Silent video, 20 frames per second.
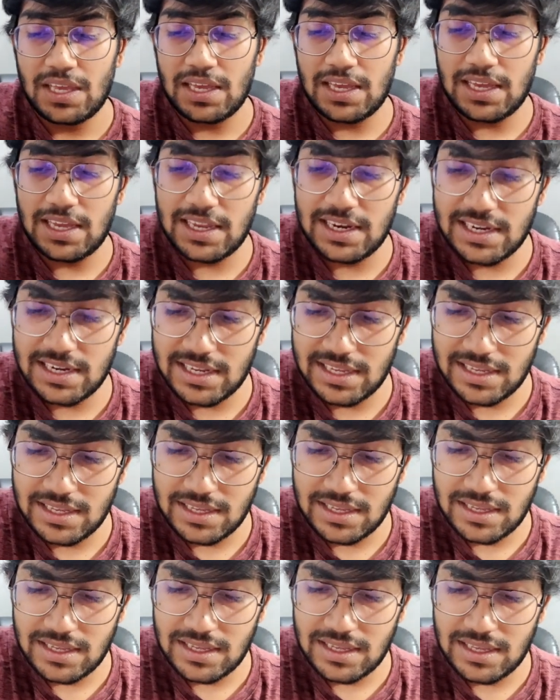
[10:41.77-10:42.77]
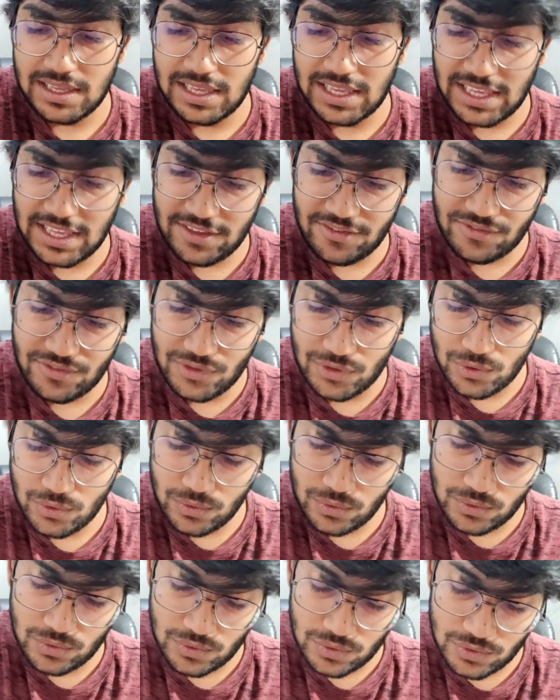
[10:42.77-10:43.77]
And if
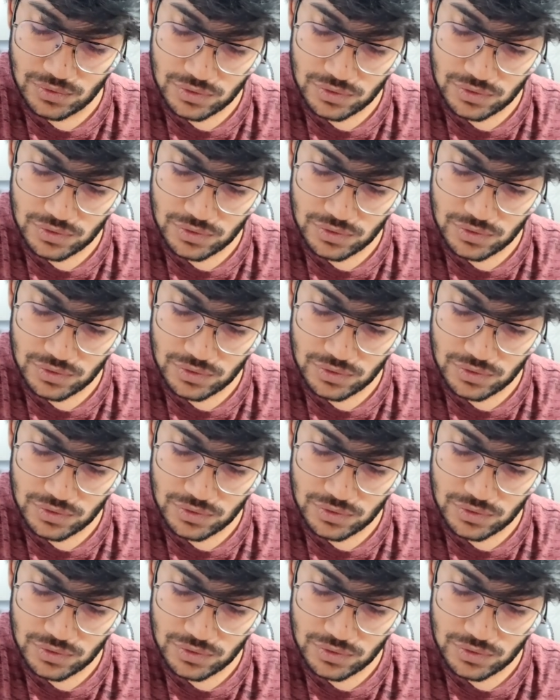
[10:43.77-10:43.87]
you